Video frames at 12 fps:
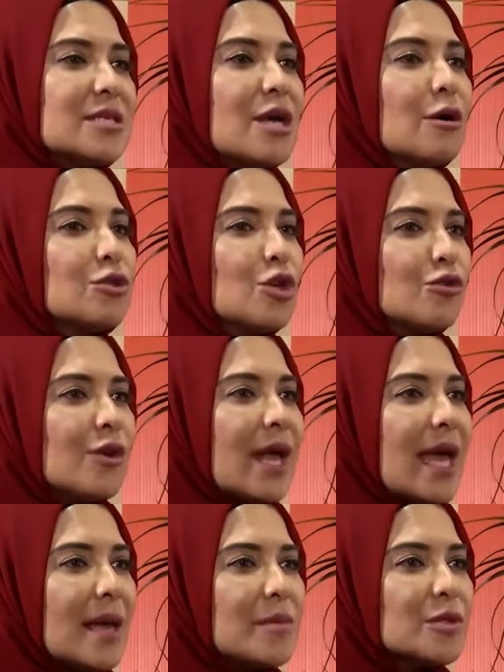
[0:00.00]
Mm. So our mm. children are
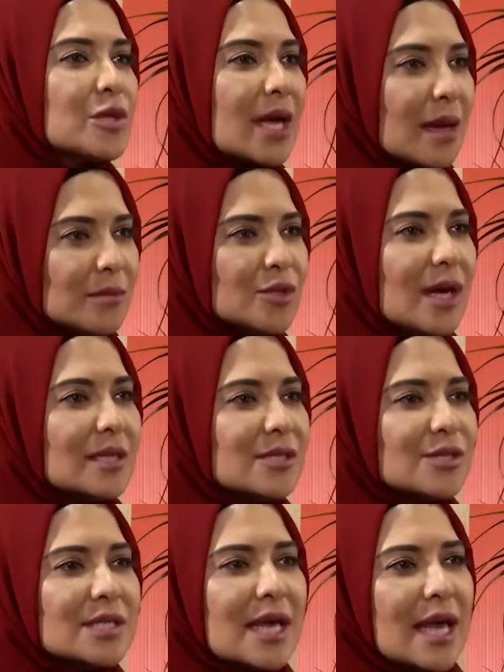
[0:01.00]
able to come to us
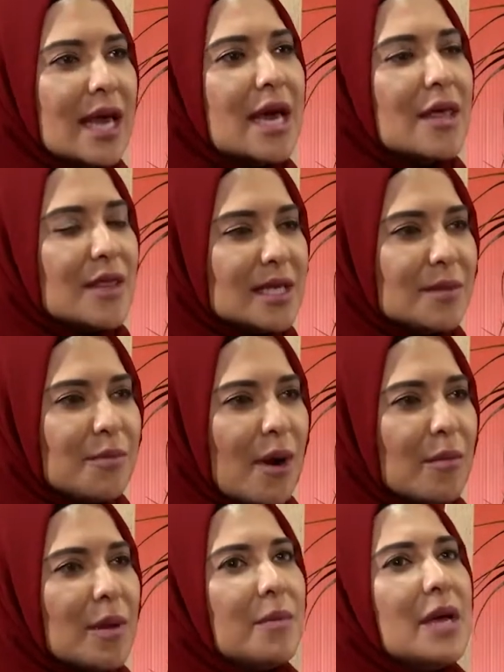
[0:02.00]
to say, there's a
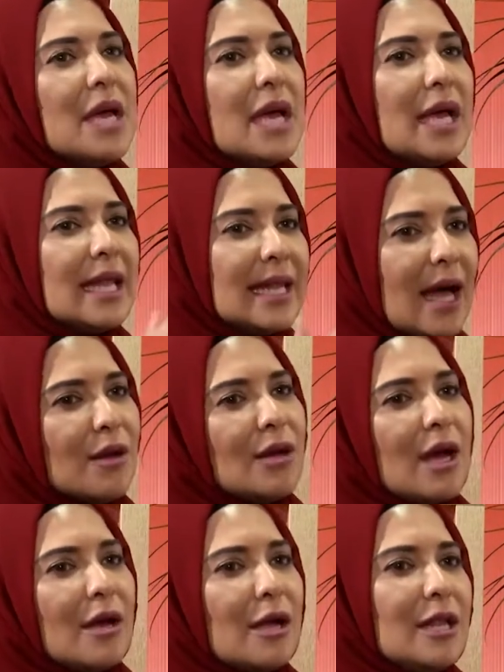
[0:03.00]
problem. Now,
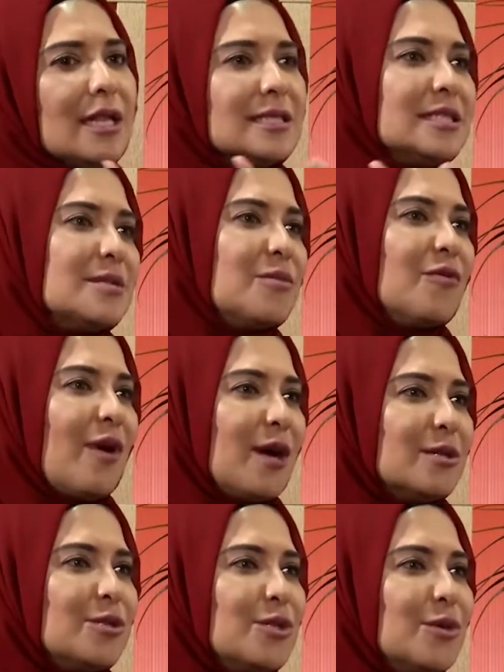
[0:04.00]
let's just move
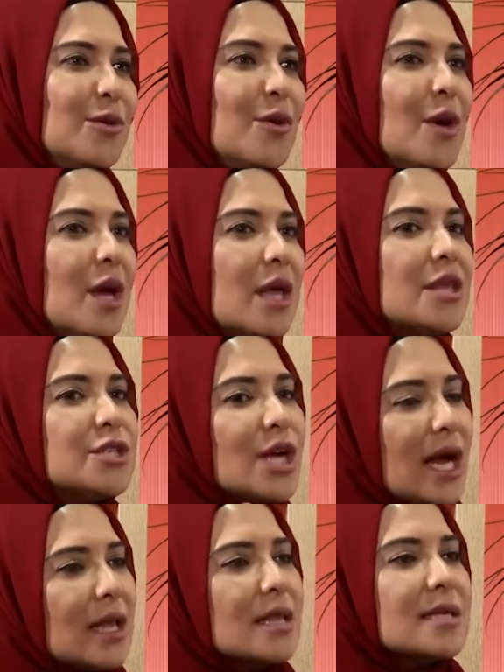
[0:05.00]
on to the
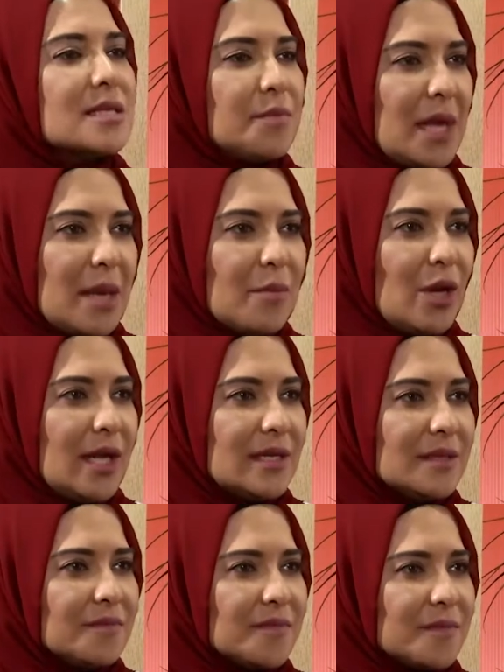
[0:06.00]
child that's being bullied.
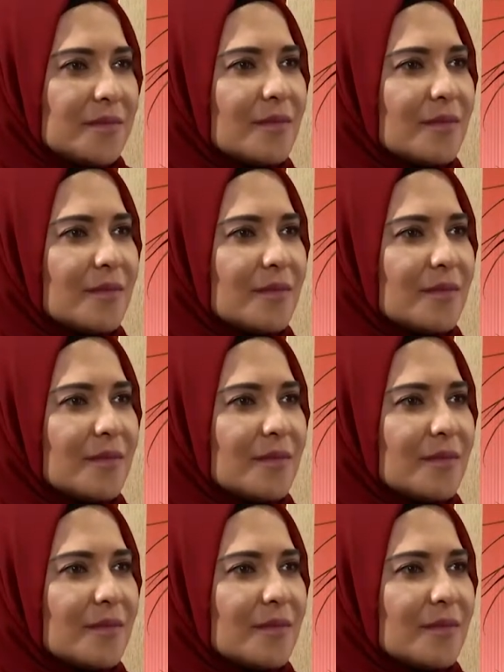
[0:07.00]
Yeah.